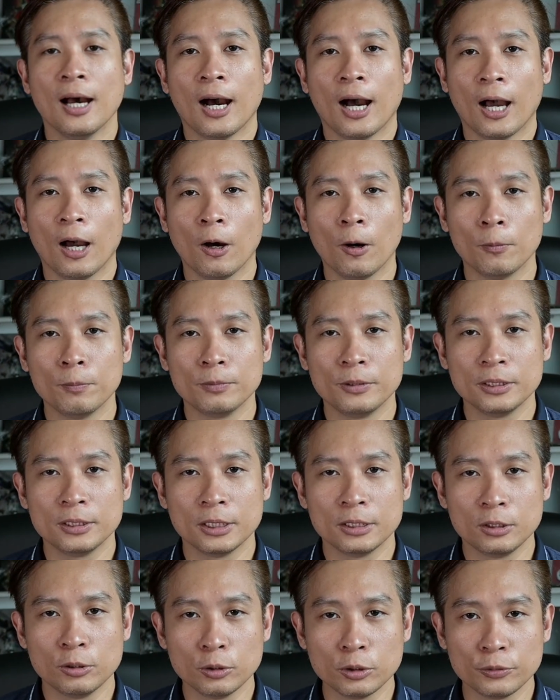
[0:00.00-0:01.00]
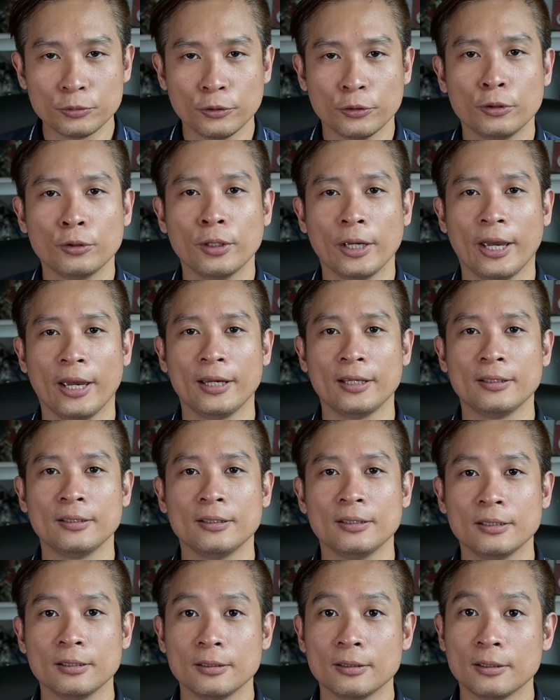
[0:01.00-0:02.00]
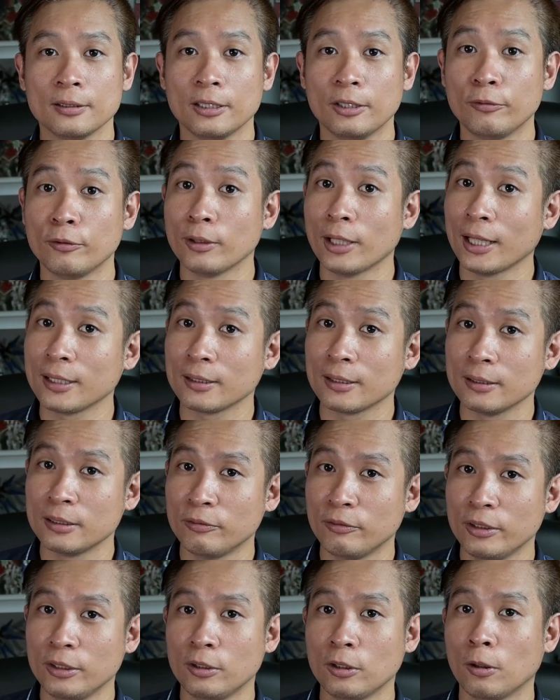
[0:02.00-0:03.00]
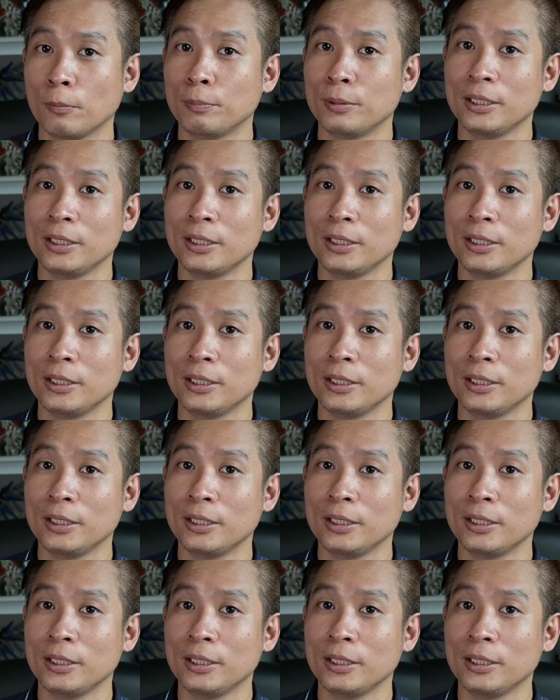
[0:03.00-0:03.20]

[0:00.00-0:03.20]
I hope this is useful, and if you like this video,